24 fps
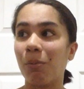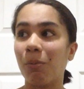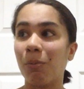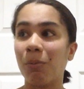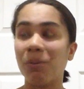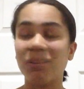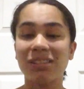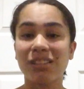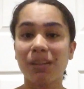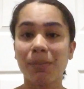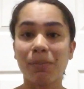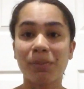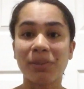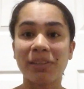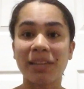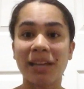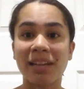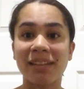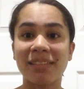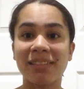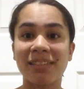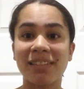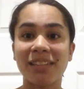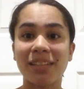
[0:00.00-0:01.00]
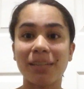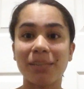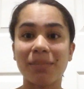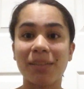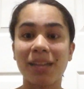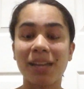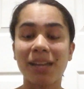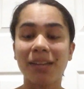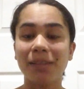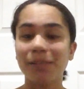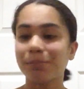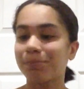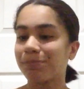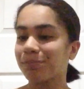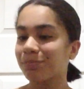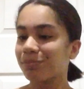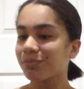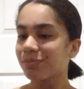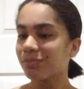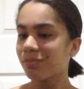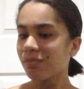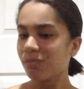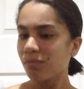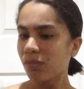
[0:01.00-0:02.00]
what's up with that team?
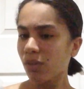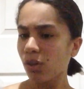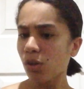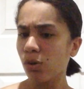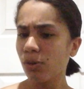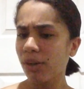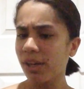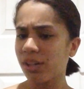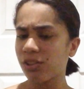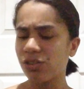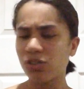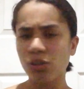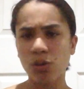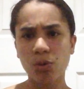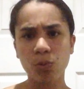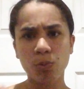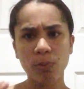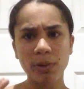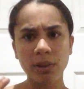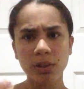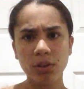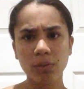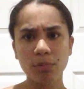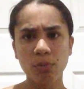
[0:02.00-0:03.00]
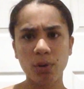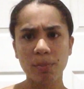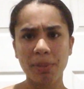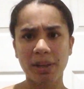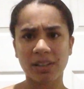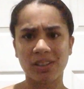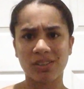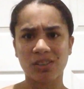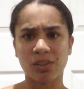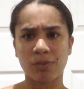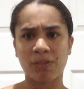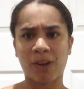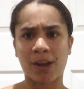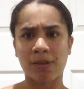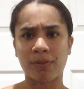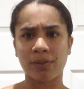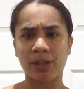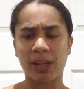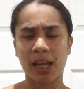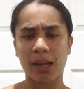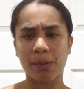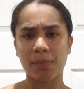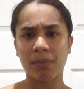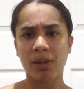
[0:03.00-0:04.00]
Okay, so we learned more about the survival
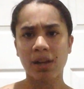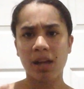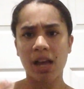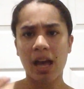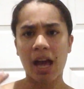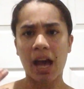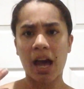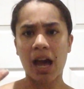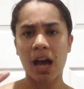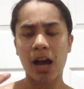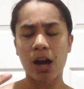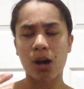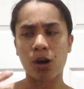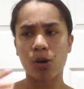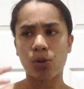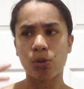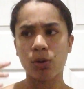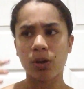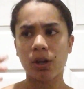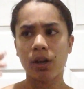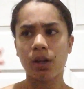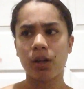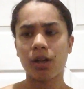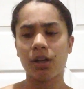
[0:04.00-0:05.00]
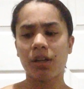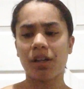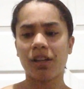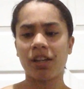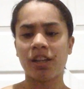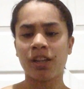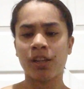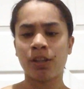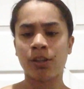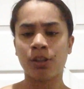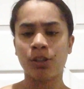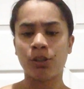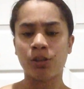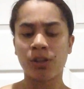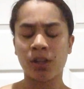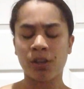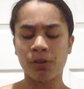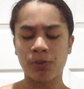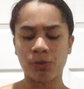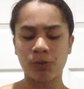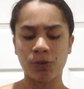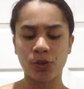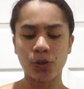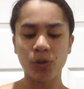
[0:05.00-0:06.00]
game, how
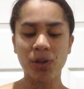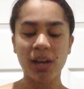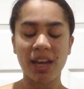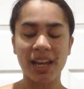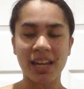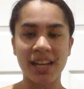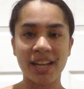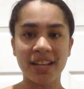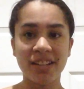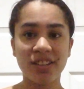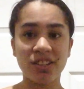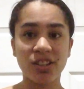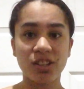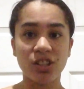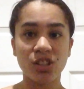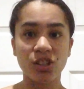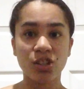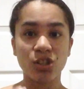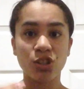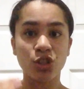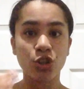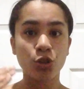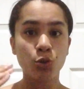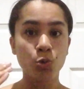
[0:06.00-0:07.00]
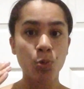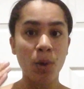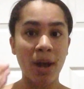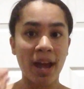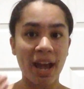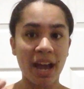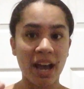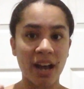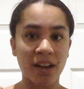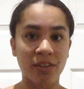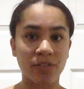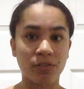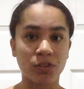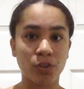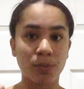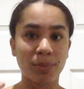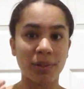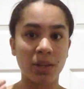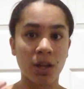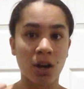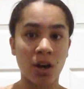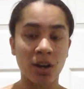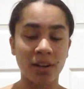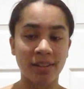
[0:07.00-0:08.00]
if you get hit, you have to
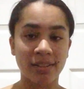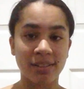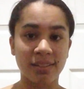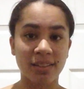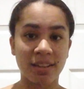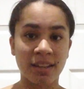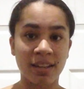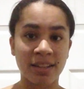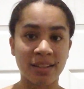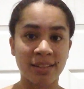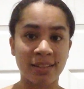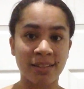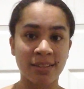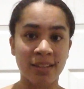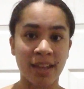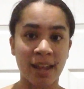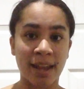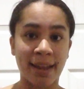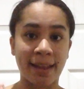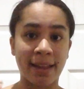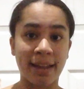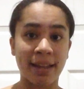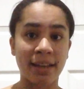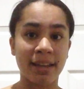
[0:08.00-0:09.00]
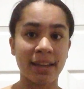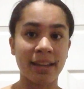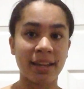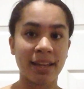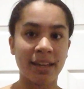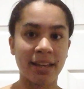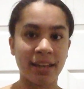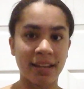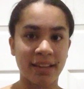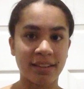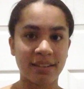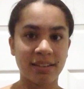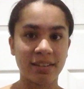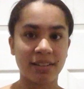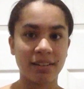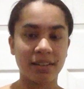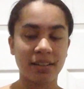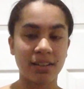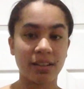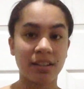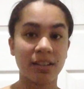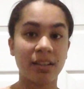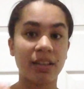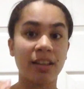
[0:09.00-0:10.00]
be honest and say hit,
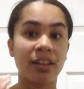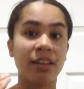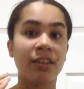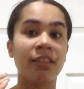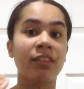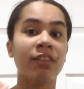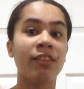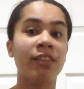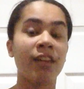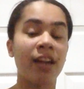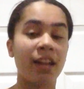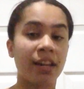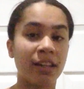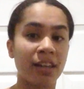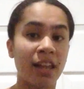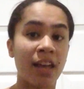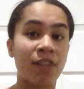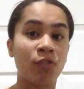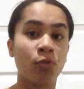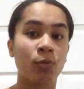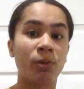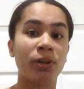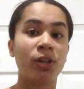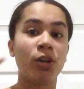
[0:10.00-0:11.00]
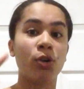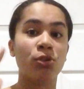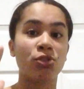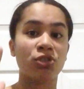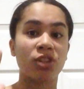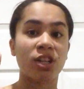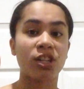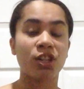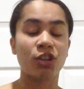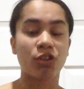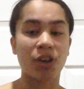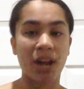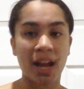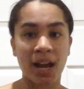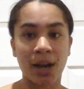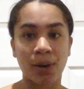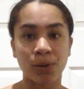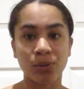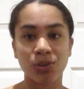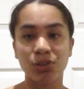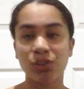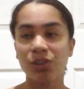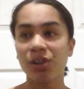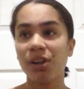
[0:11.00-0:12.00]
then everyone knows that you're
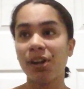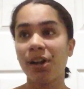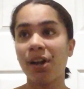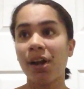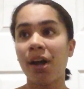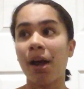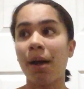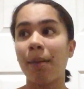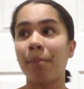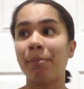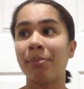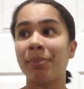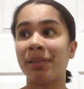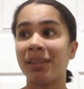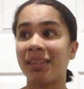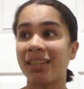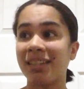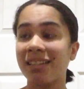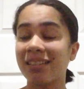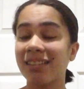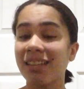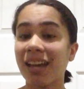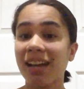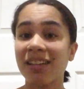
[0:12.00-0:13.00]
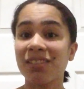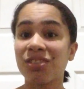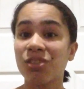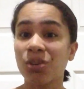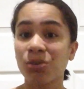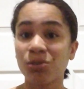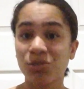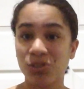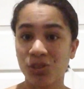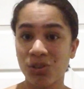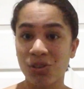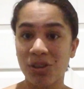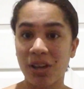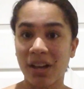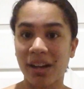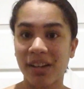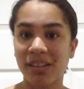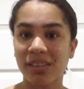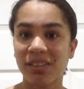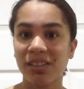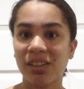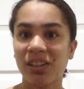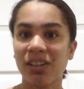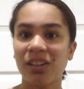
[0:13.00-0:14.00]
out. But these guys don't do
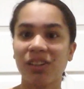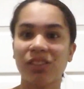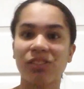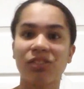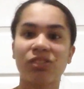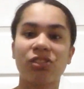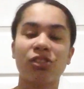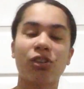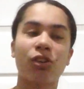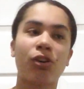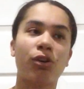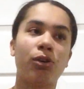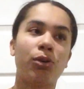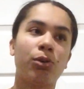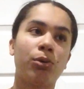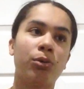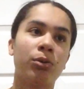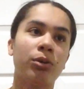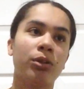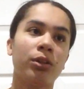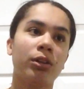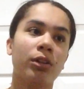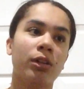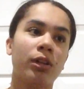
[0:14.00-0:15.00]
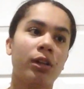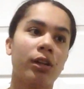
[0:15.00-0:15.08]
that. So